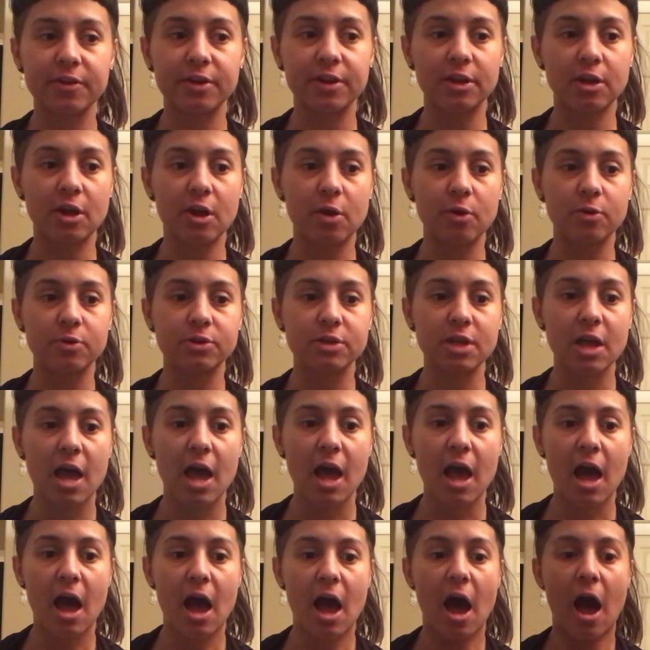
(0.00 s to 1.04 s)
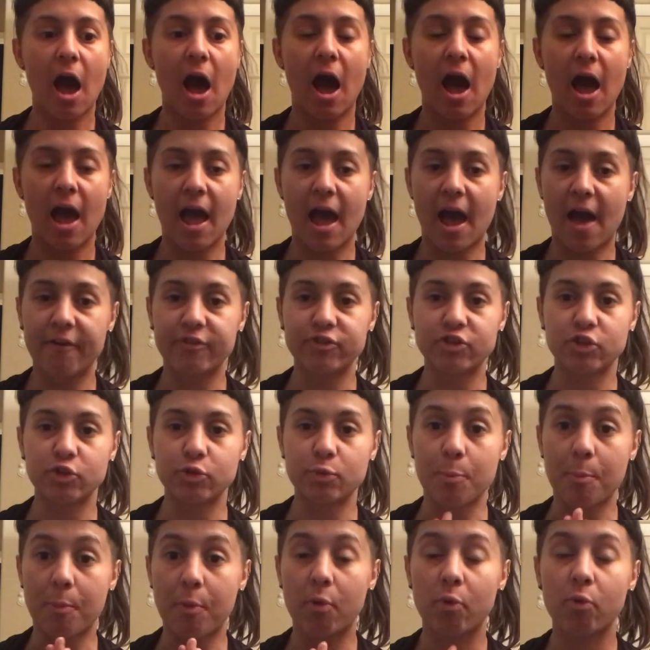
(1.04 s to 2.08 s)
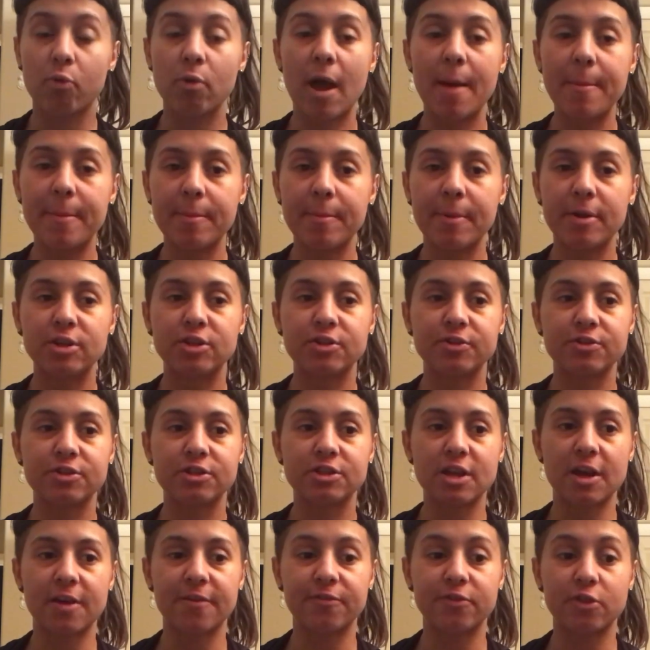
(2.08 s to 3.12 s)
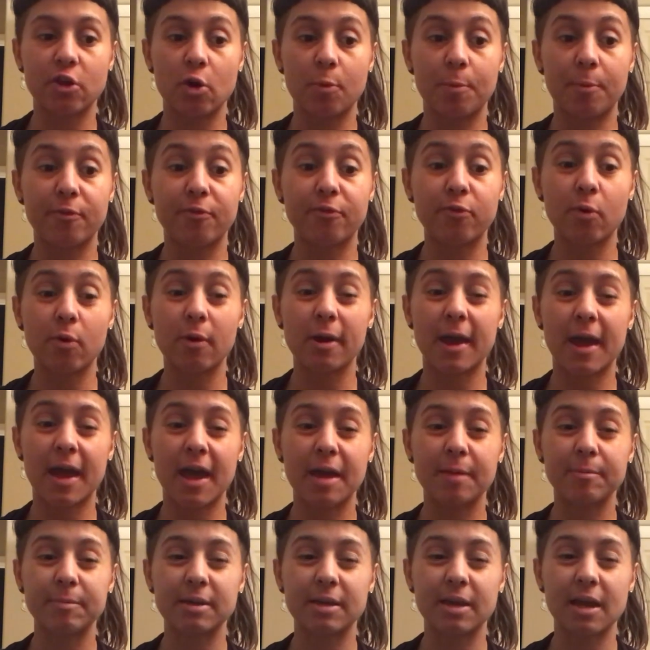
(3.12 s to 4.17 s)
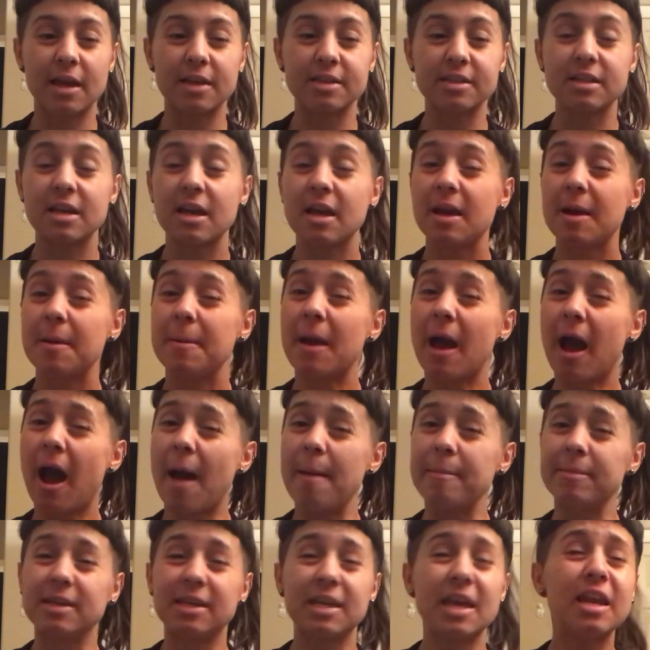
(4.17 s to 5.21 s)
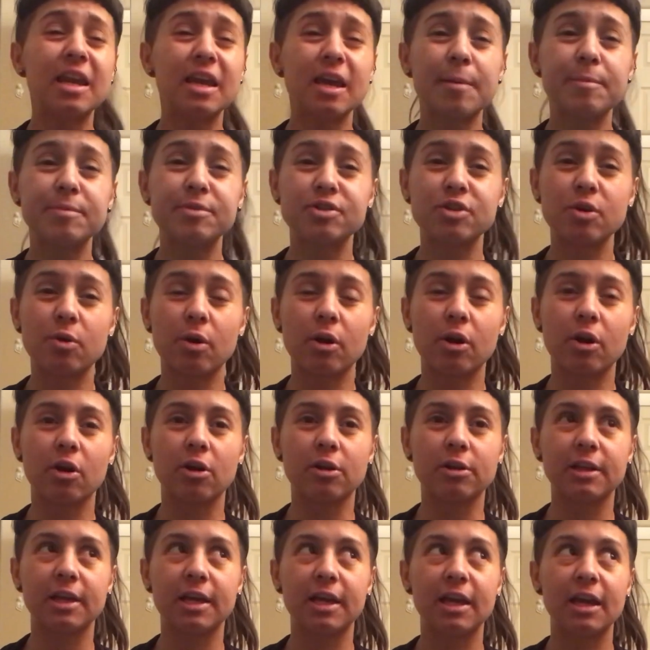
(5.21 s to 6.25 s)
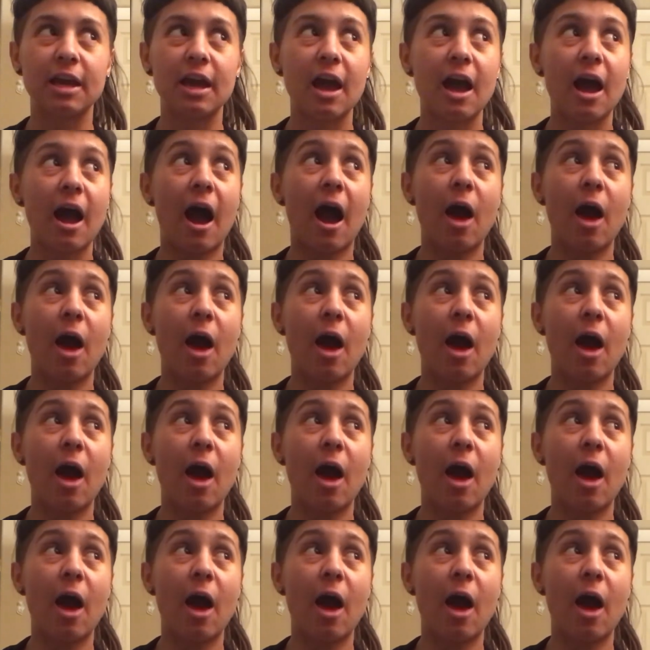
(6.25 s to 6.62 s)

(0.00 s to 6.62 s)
videos. I have to prep a bunch of stuff though beforehand because I'm getting up so early.